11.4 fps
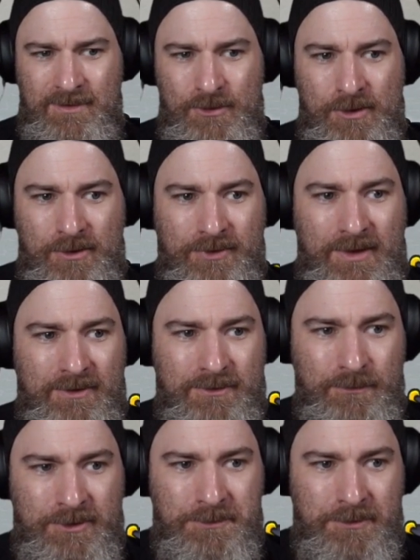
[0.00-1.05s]
you hear
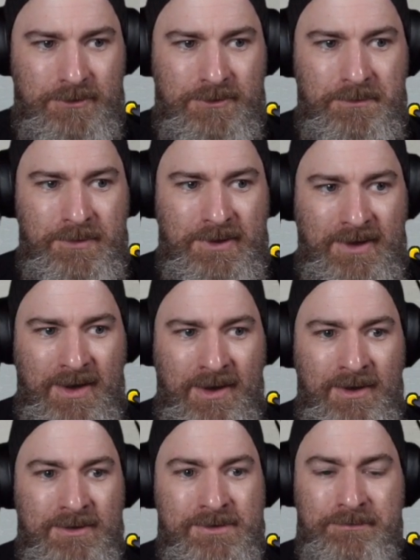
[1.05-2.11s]
1,000 whispers, but
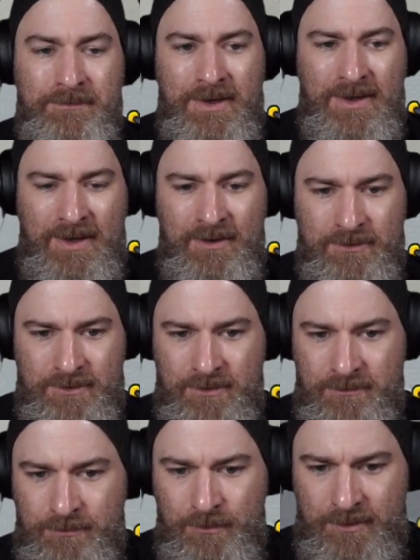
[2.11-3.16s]
can't make out
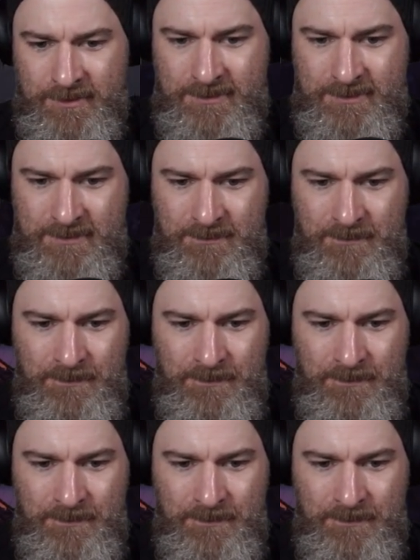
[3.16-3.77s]
a voice.